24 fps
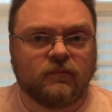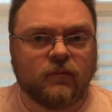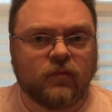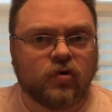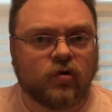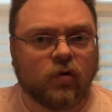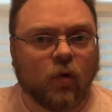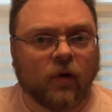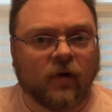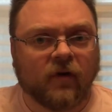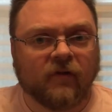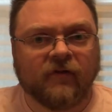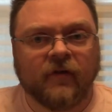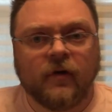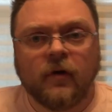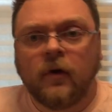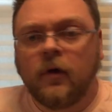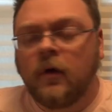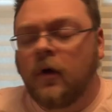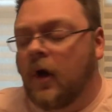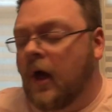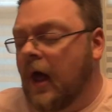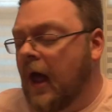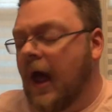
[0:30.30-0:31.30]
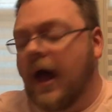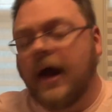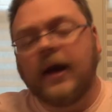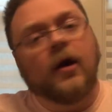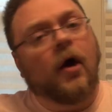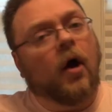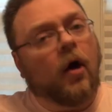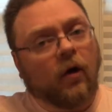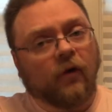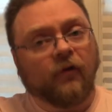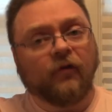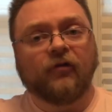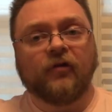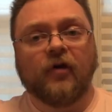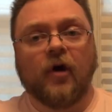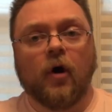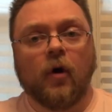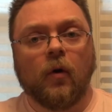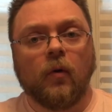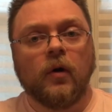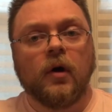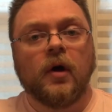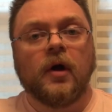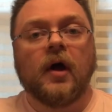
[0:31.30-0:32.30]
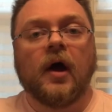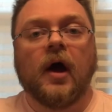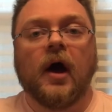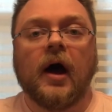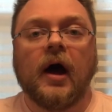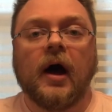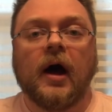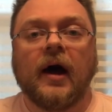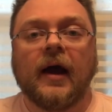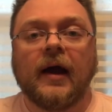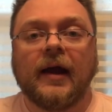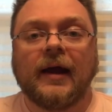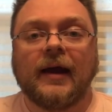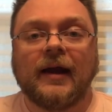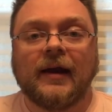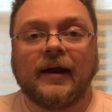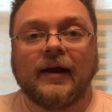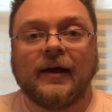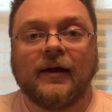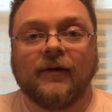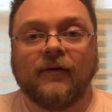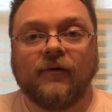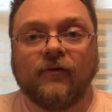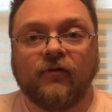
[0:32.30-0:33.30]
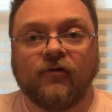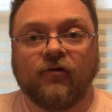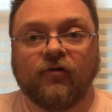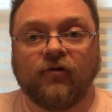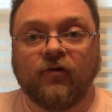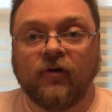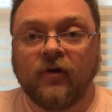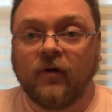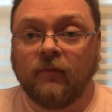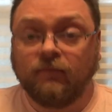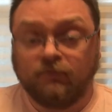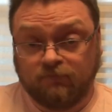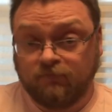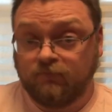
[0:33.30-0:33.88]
Sort of. And also, it is